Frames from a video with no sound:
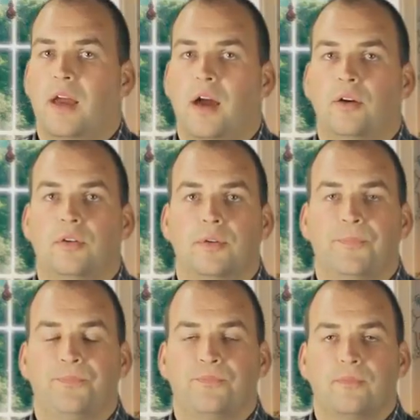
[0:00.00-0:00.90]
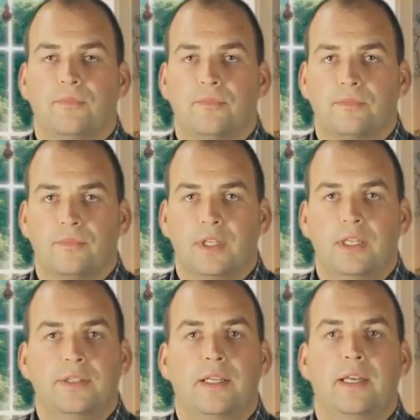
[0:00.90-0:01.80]
our
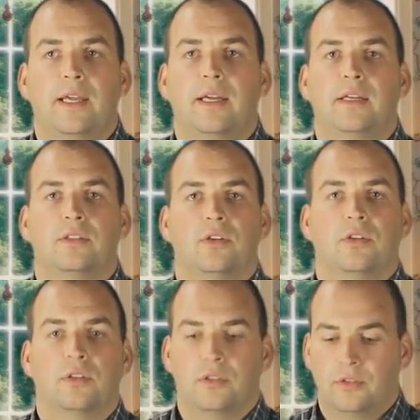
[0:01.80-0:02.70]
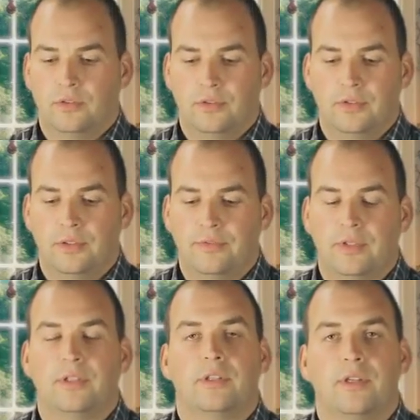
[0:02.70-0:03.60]
intellect or
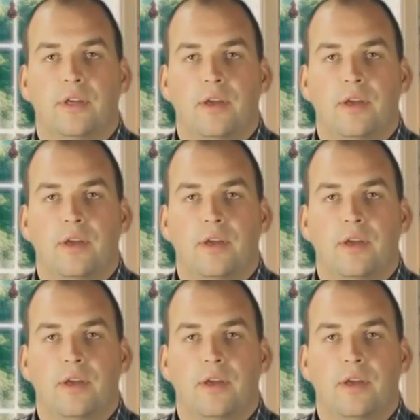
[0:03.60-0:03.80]
different